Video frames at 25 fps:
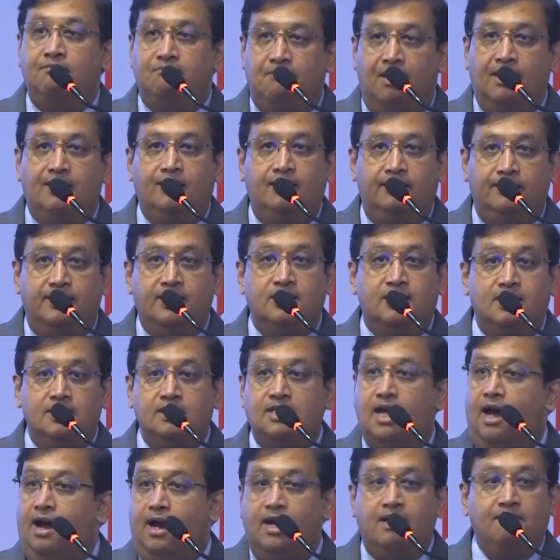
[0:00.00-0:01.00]
But this is
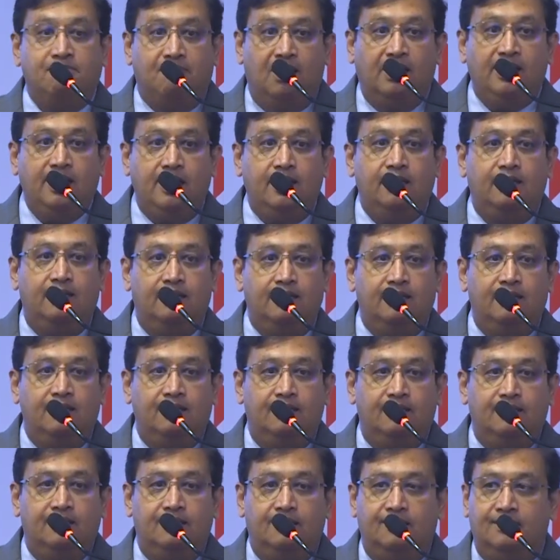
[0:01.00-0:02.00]
hard money.
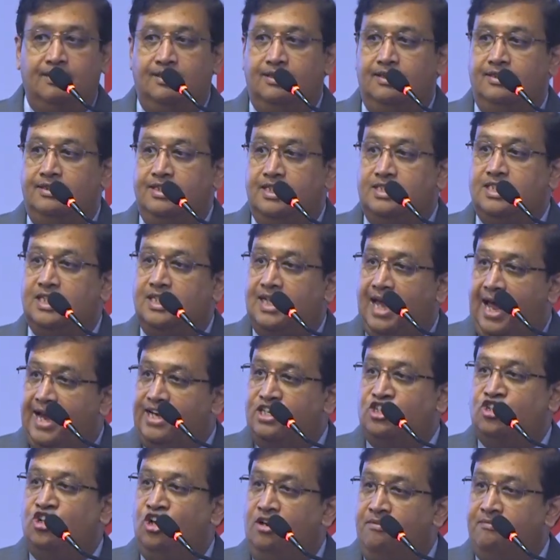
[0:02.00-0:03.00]
This is
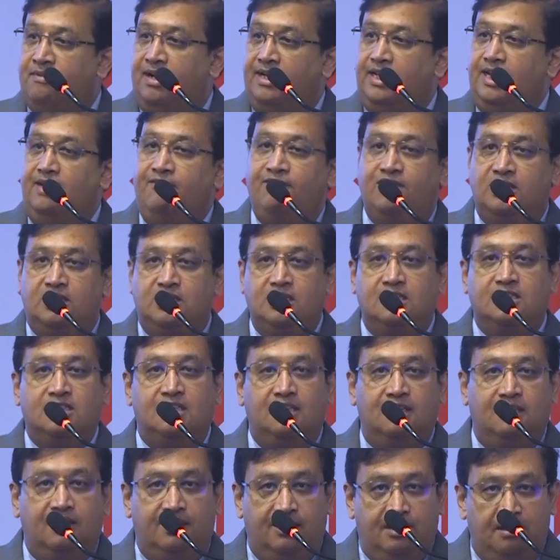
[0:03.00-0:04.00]
actual money which
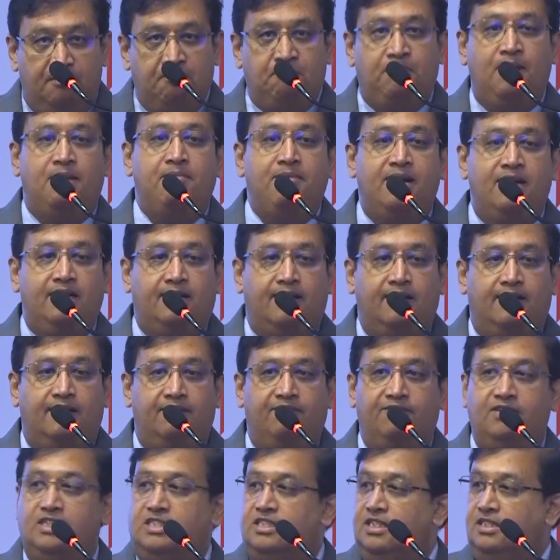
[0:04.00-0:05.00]
is implemented,
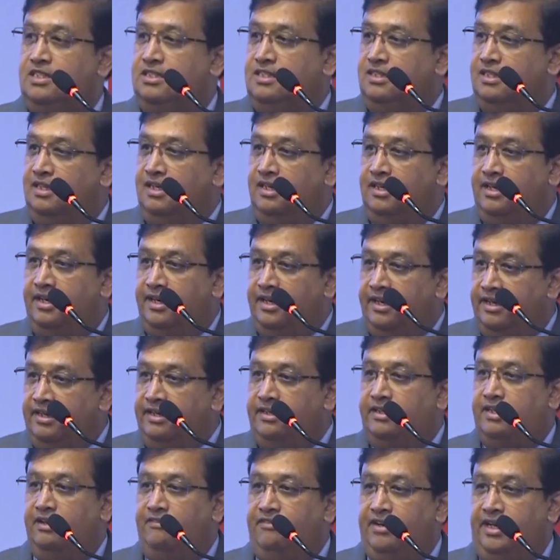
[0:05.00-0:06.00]
which is
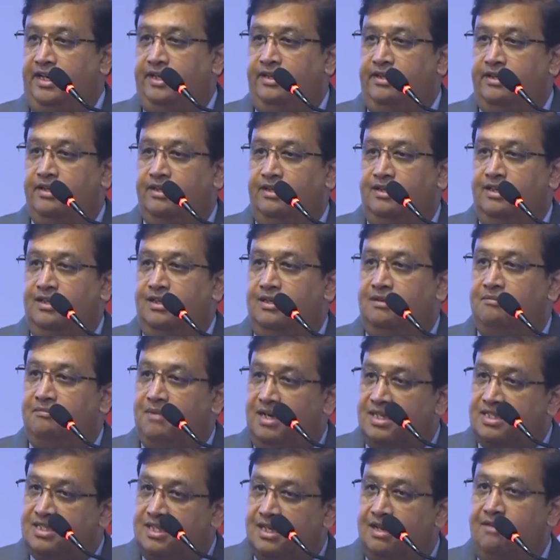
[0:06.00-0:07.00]
intervened
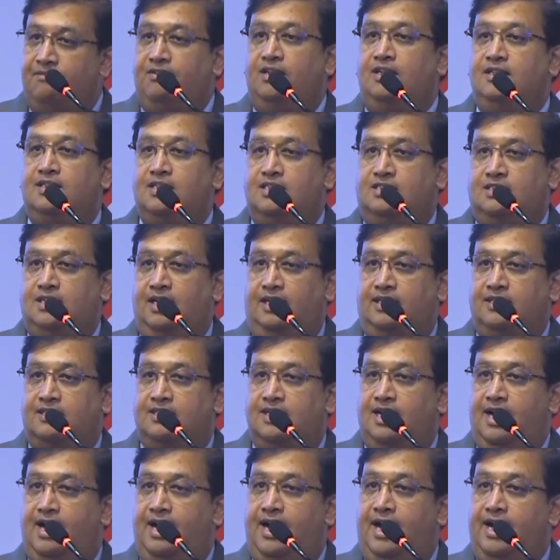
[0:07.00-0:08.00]
by several these things.
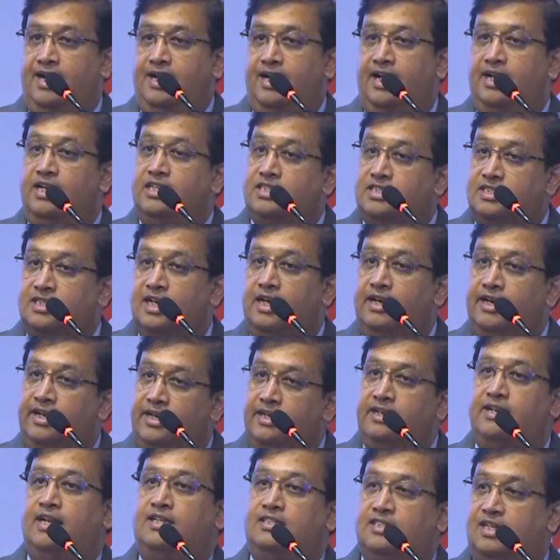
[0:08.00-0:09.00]
And it's an
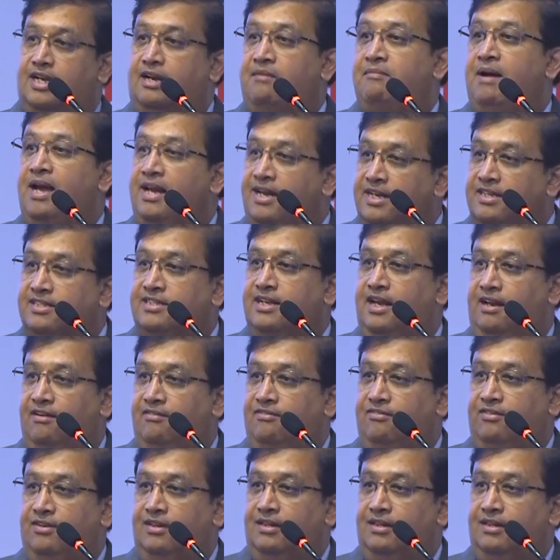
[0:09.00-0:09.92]
industry by itself.